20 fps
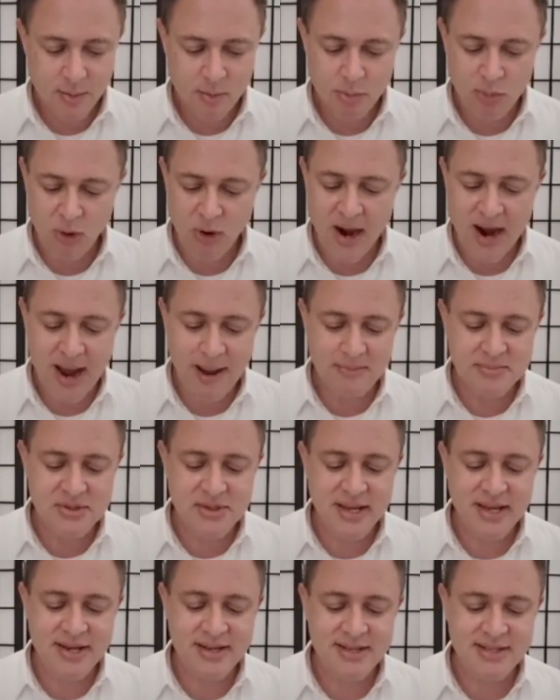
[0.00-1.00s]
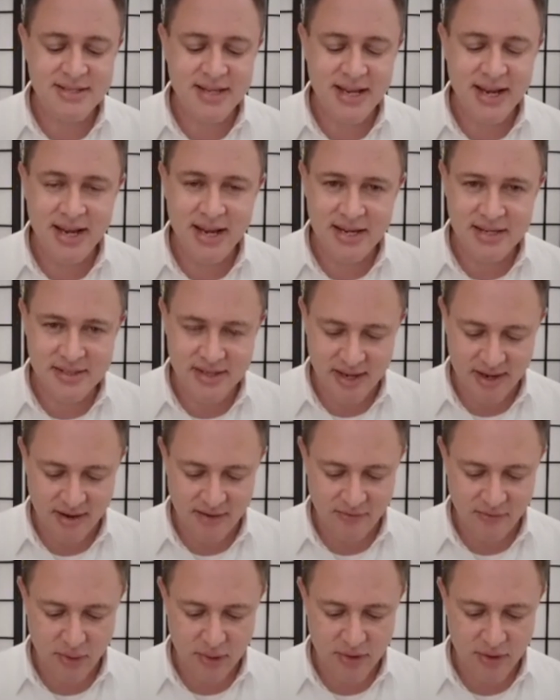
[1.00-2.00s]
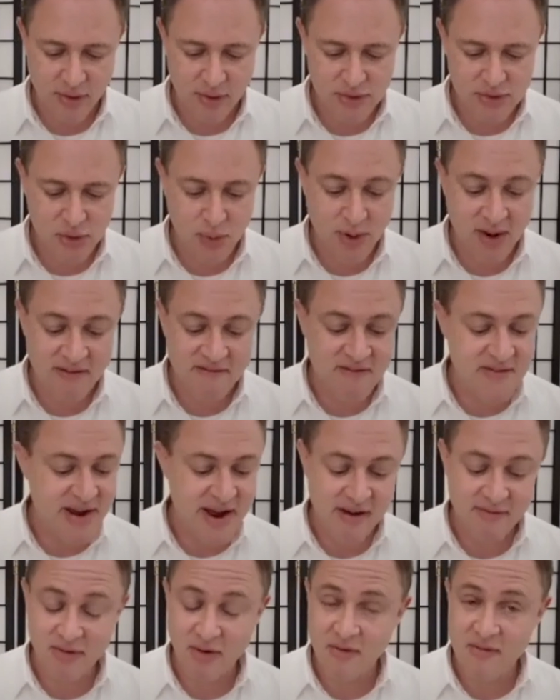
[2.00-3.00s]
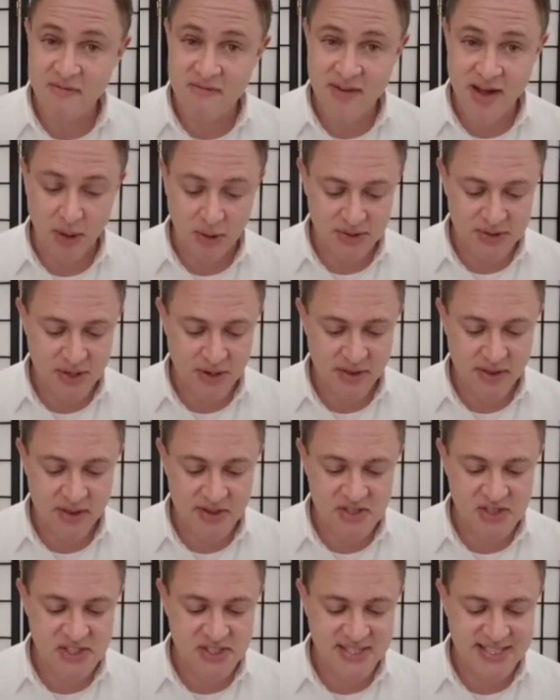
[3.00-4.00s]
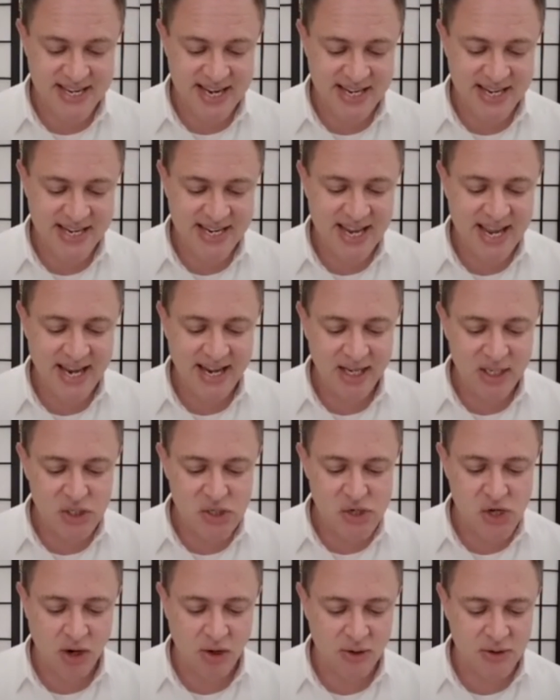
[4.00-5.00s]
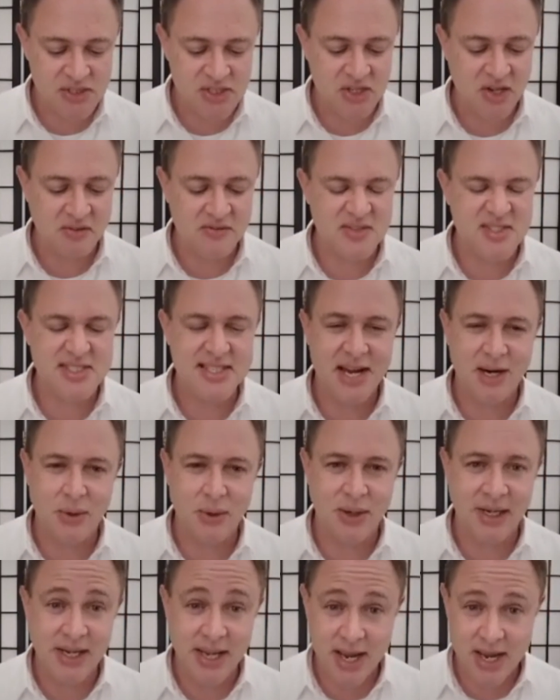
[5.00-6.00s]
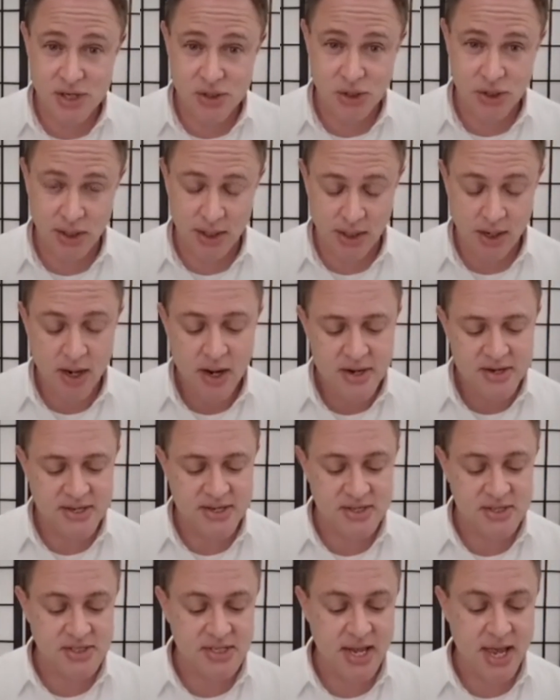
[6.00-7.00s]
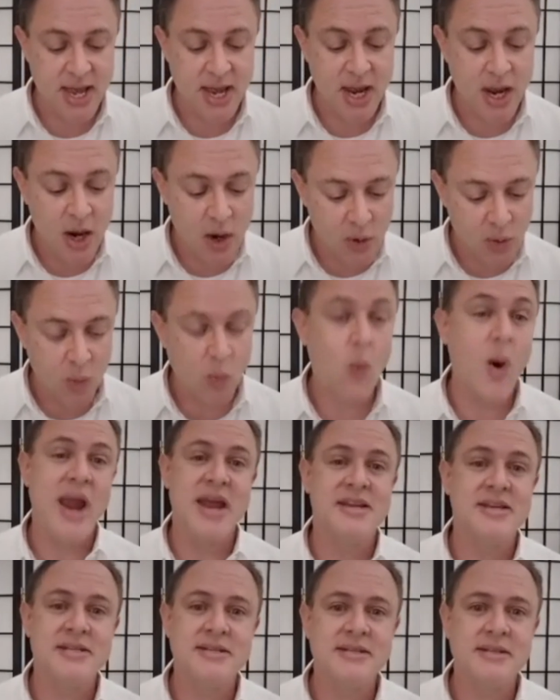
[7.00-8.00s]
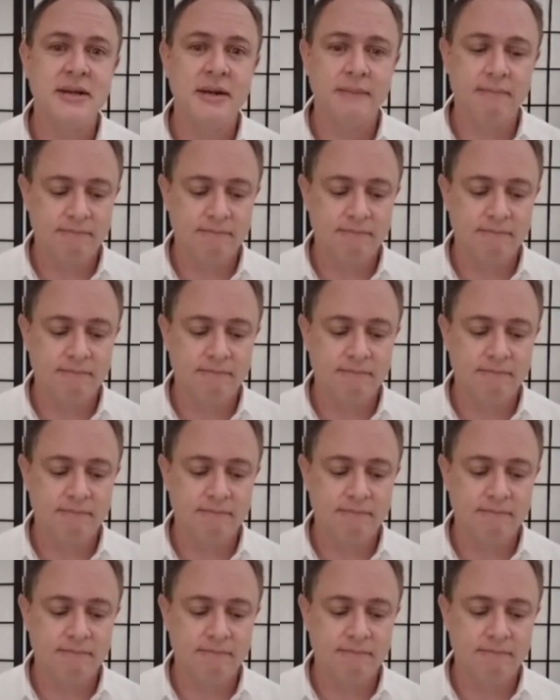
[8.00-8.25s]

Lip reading: Perhaps it is easy for those who have never felt the stinging darts of segregation to say, wait.